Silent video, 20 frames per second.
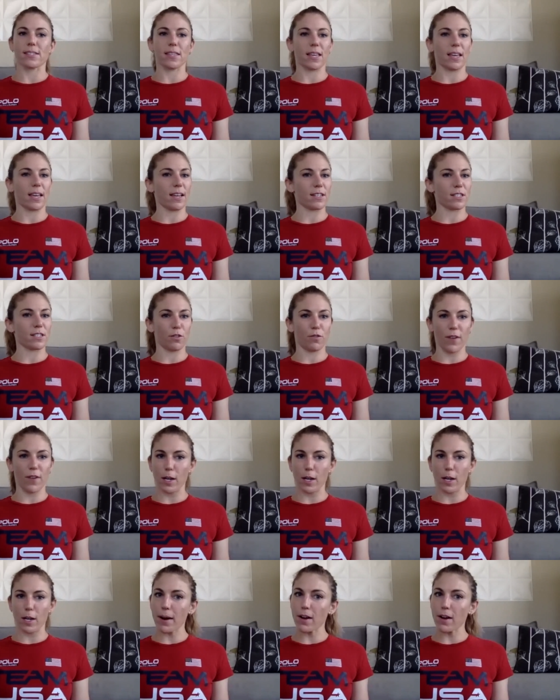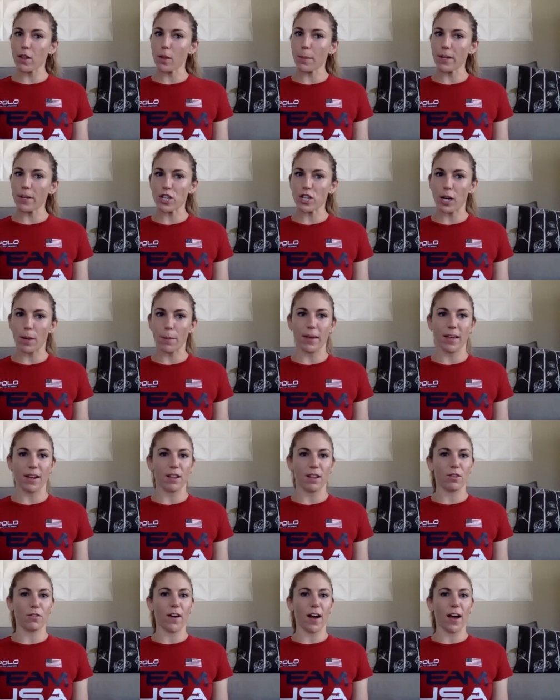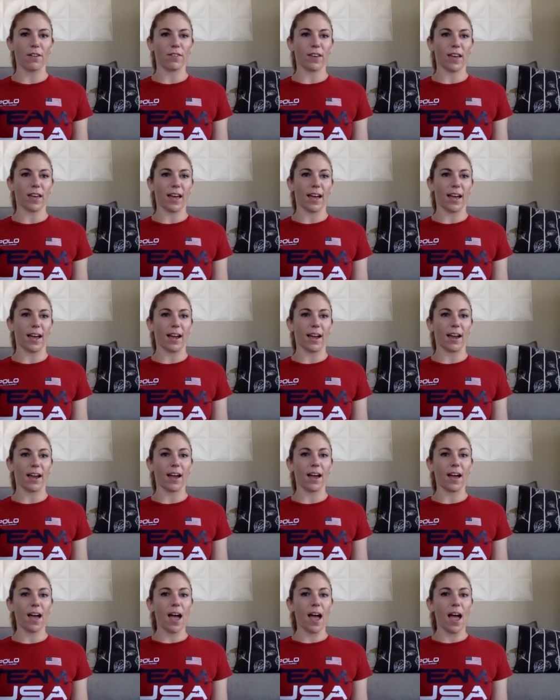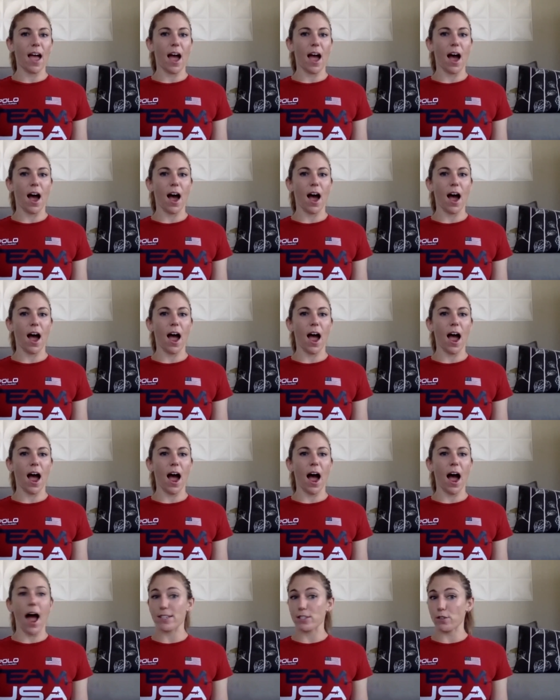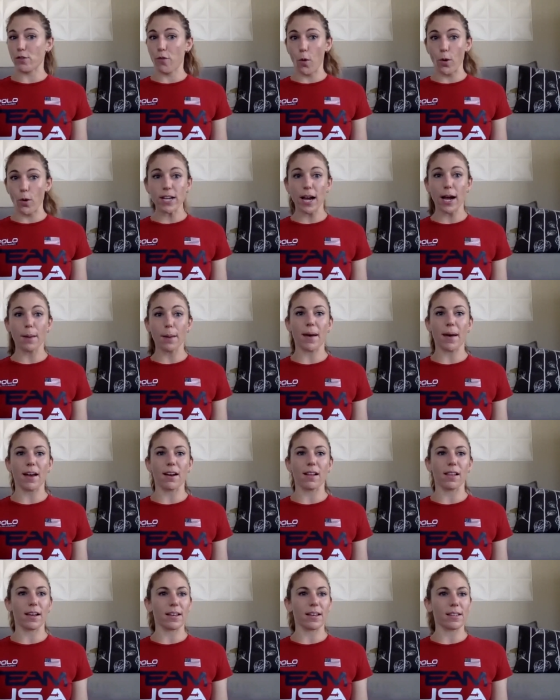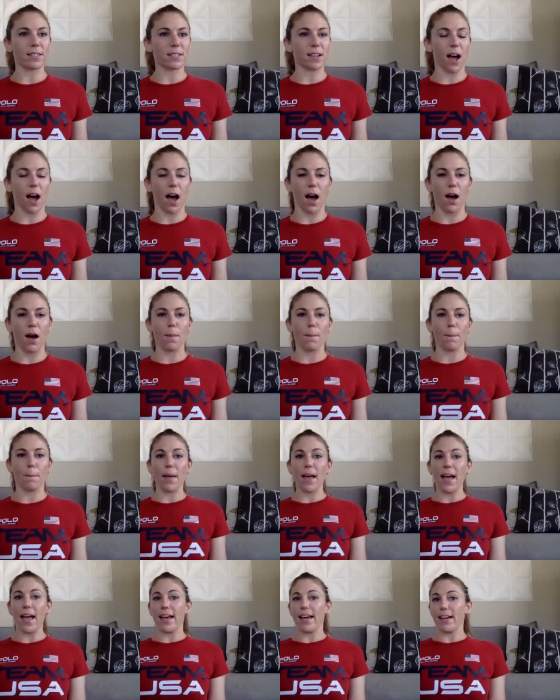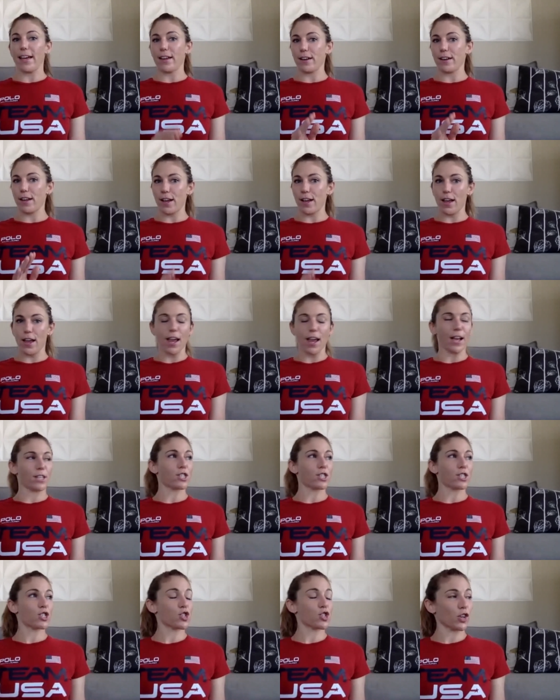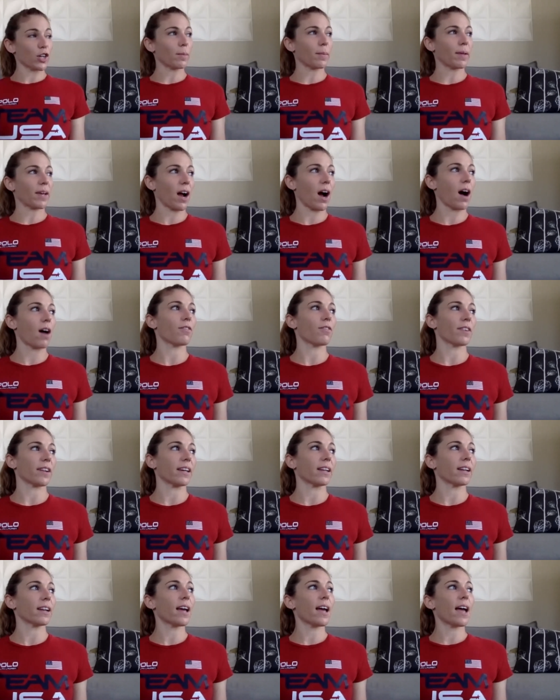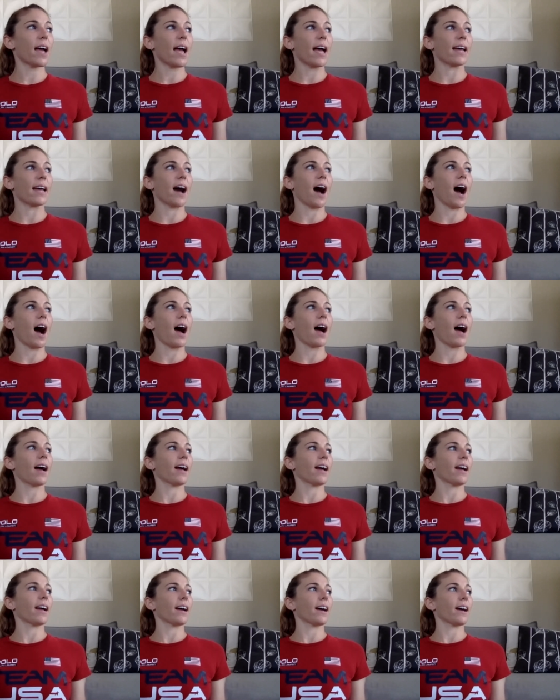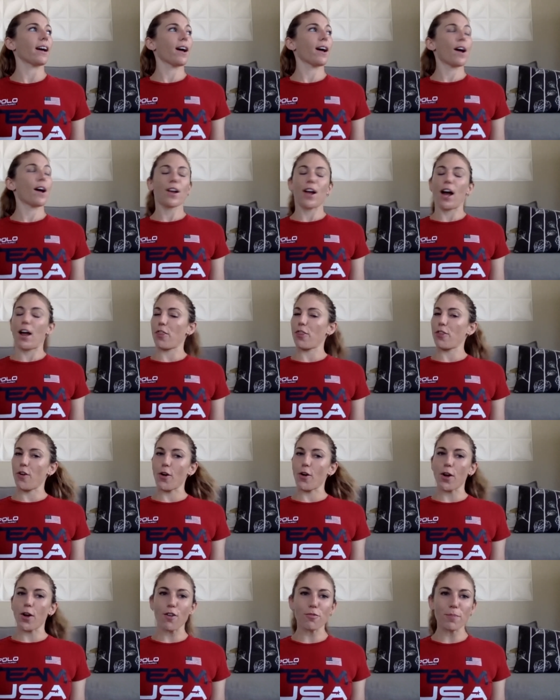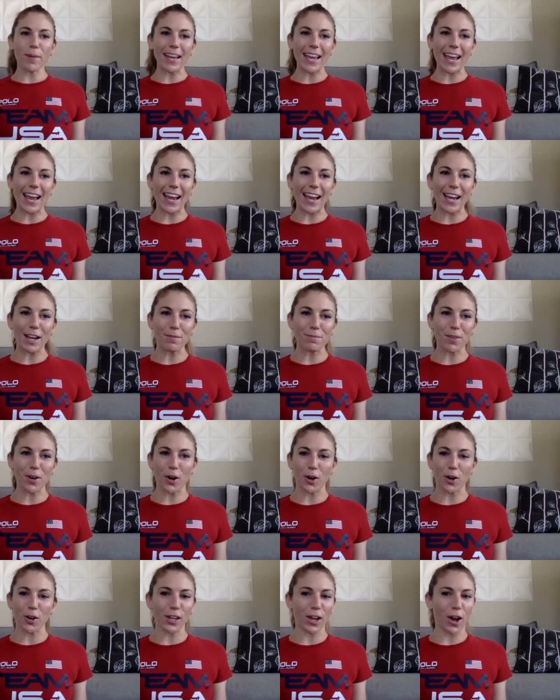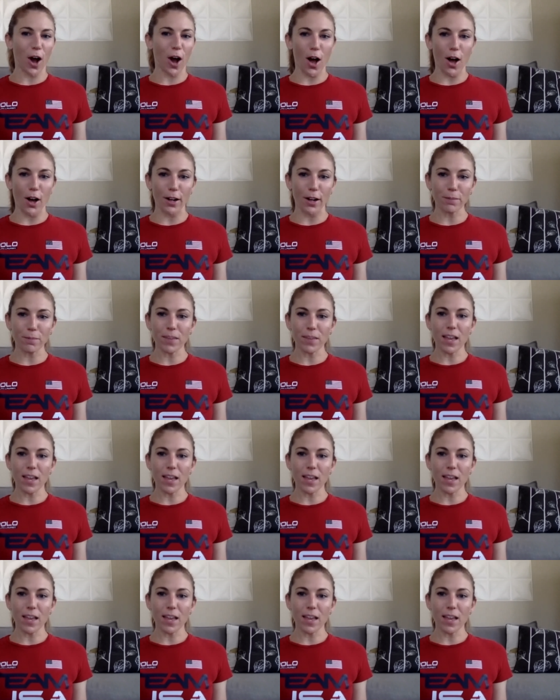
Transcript: the defending Paralympic champion in the 5K, as a 4-time medalist, and extremely confident. And I got thrown off my game early on.